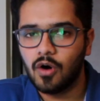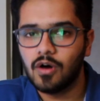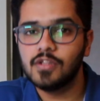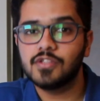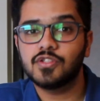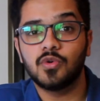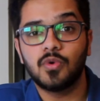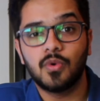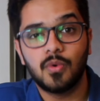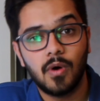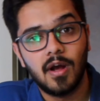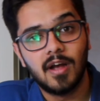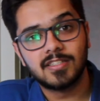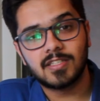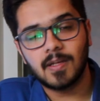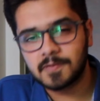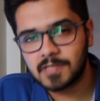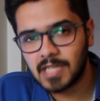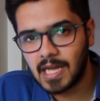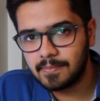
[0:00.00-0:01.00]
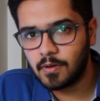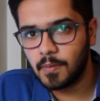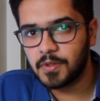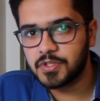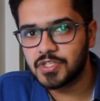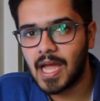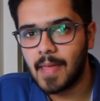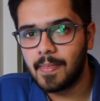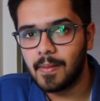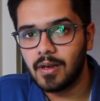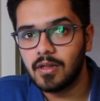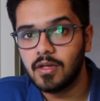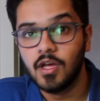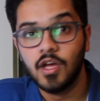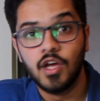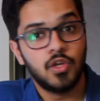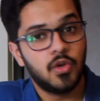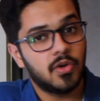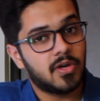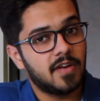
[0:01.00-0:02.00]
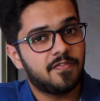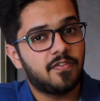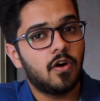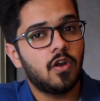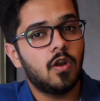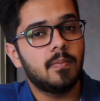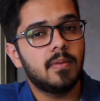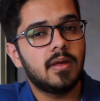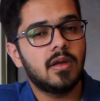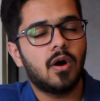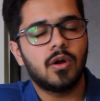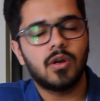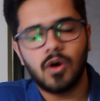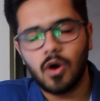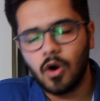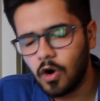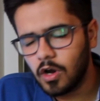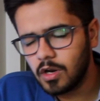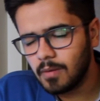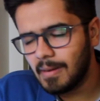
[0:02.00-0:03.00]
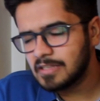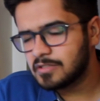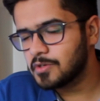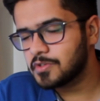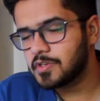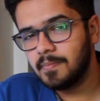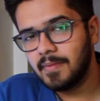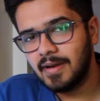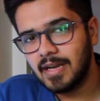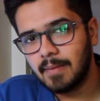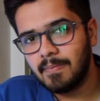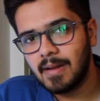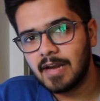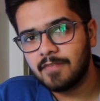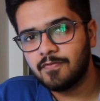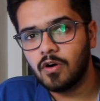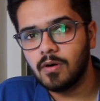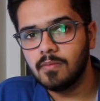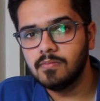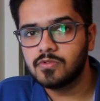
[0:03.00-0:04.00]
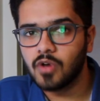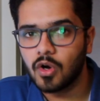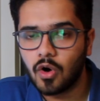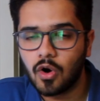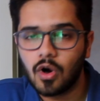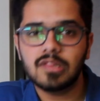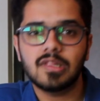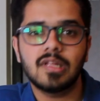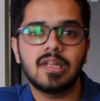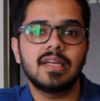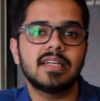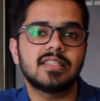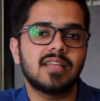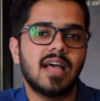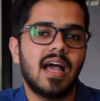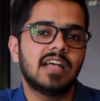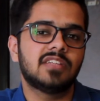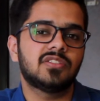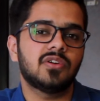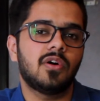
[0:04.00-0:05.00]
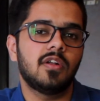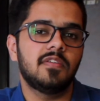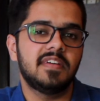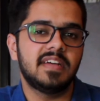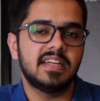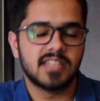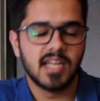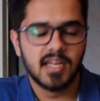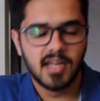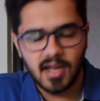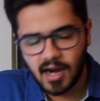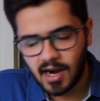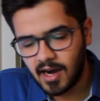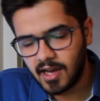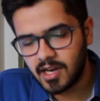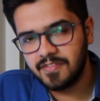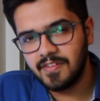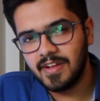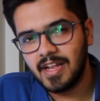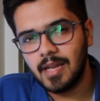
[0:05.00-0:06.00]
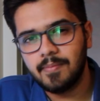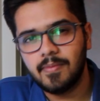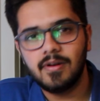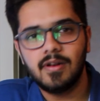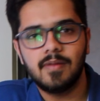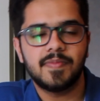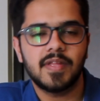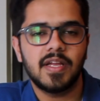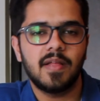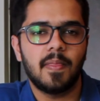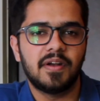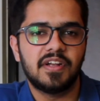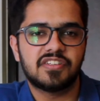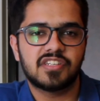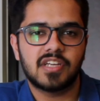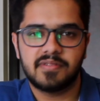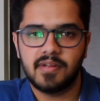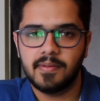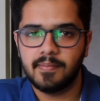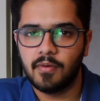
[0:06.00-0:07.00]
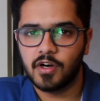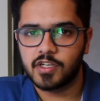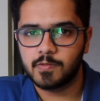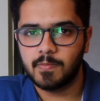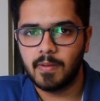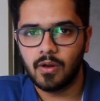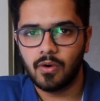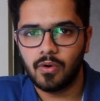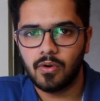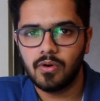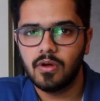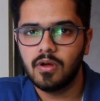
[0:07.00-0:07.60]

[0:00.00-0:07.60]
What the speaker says: also subscribe to the channel. You can follow me on all my social media platforms. All the links, as always, are available in the description box below.